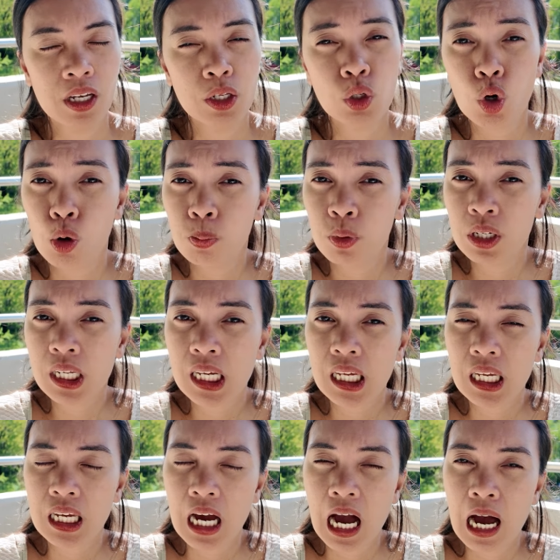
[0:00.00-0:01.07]
And
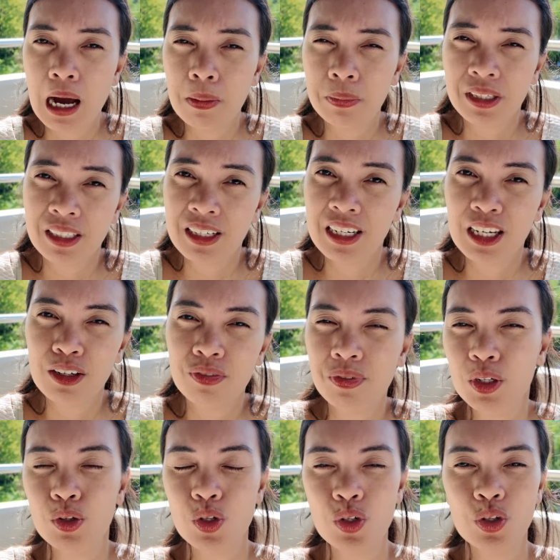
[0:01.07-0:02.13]
hopefully, in the near
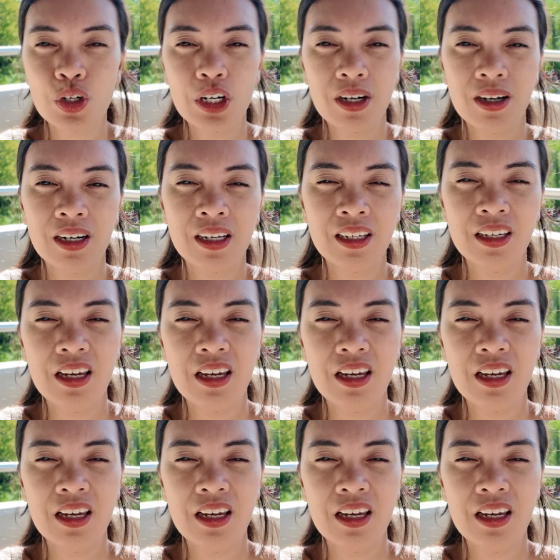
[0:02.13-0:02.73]
future,